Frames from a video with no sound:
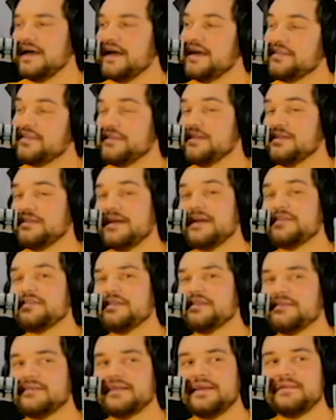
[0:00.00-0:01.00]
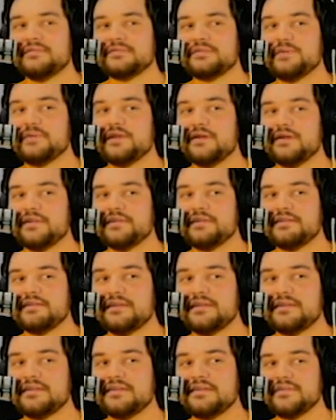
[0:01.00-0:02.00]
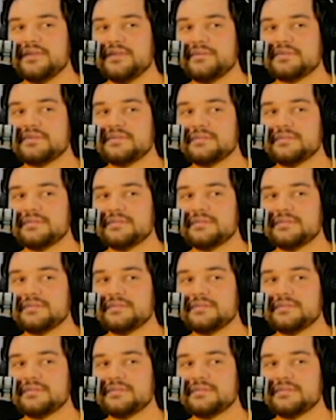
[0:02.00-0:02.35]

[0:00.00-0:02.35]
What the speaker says: I think they spent all their creativity